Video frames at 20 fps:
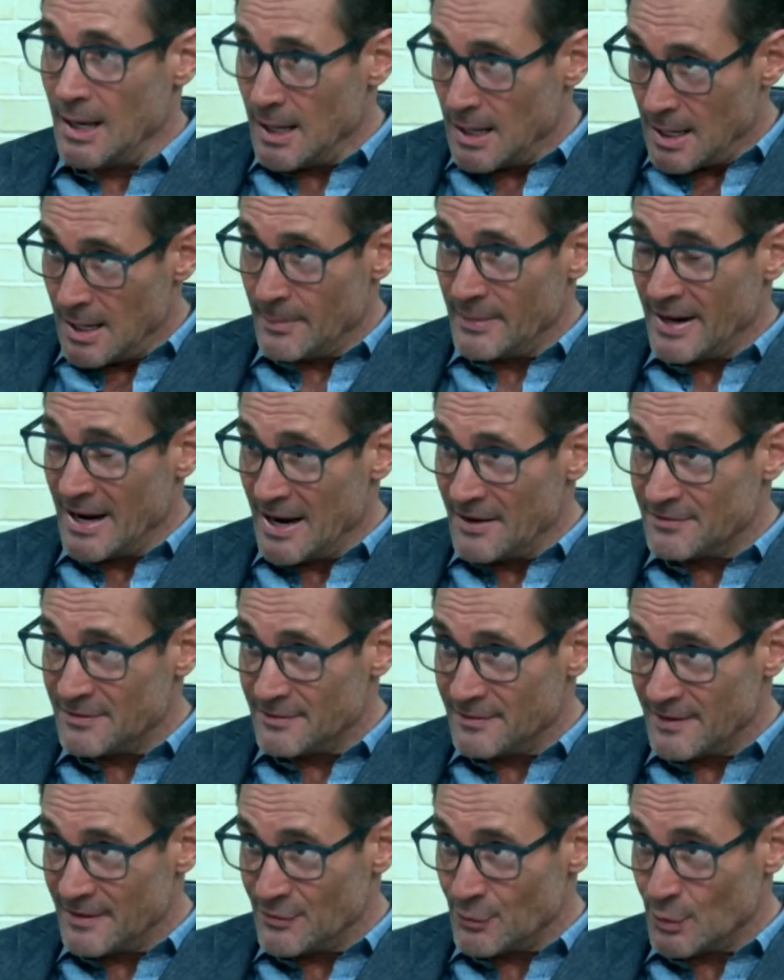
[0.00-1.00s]
on behalf
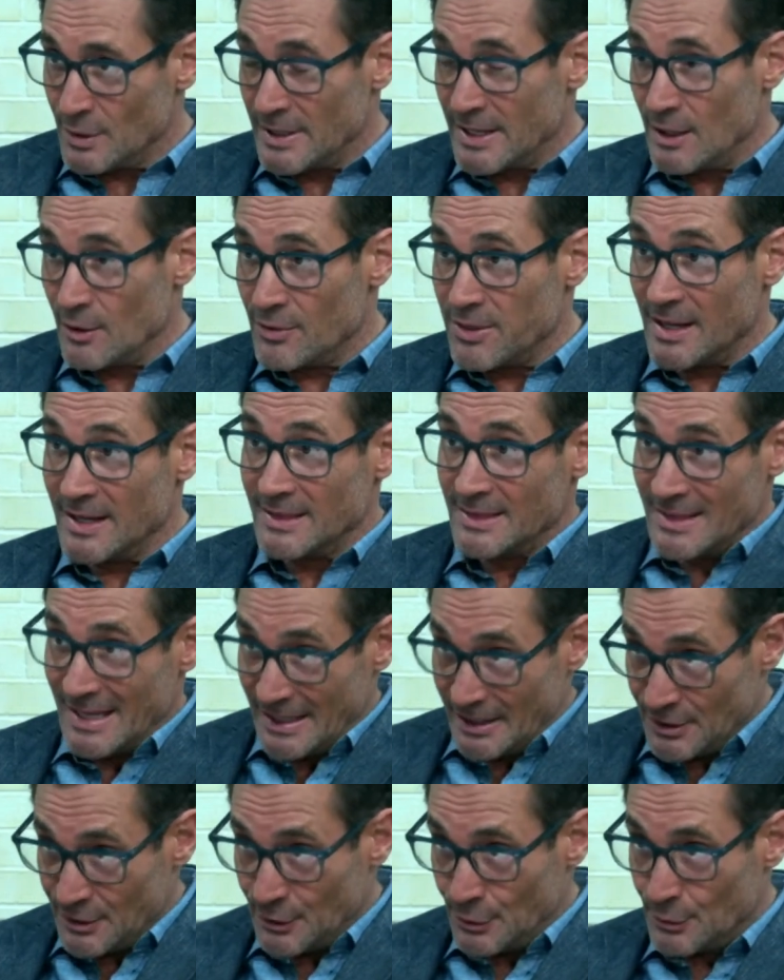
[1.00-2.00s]
of everyone at Healthline,
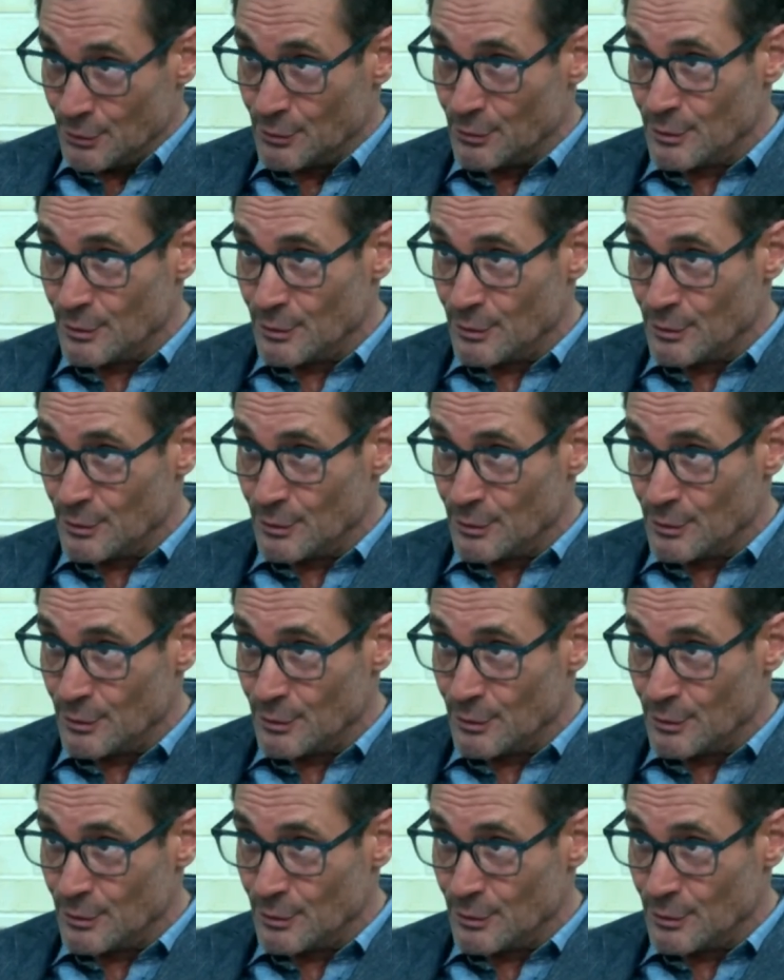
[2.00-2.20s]
thank you.